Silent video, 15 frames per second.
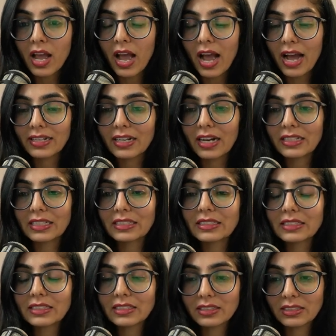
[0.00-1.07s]
And
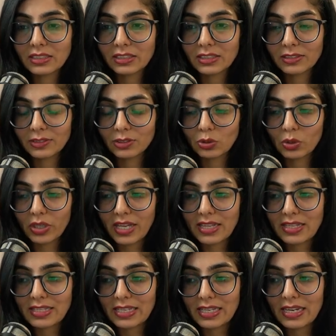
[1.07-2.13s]
another you
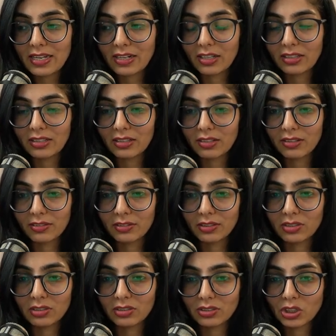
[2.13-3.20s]
can see
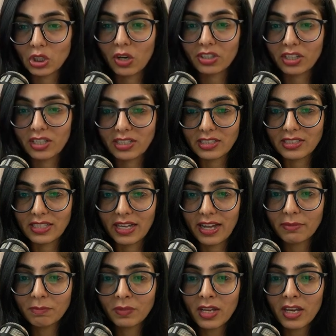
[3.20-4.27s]
another shortcut is
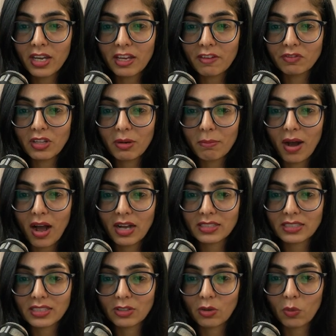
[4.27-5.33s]
there. If the
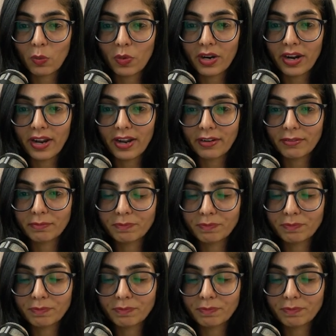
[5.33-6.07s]
mass over here,